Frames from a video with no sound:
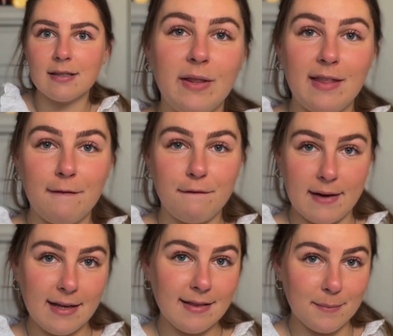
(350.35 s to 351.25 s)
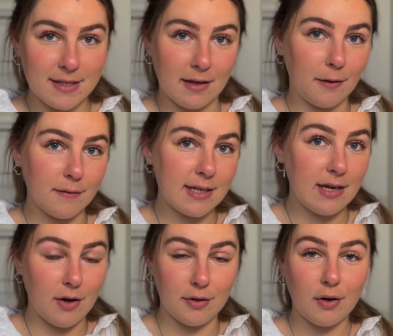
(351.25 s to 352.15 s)
when they find themselves
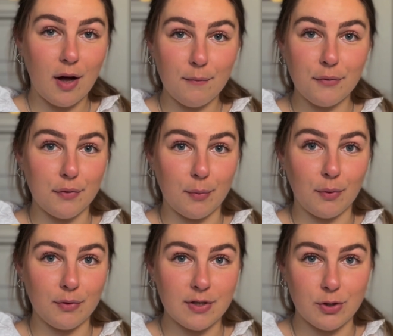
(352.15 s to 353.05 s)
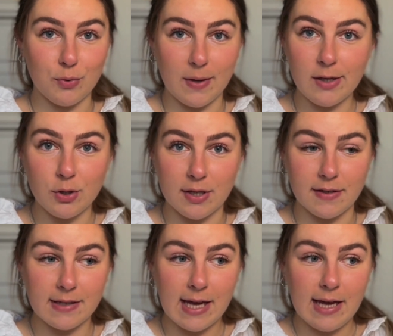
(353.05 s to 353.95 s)
in uncomfortable situations.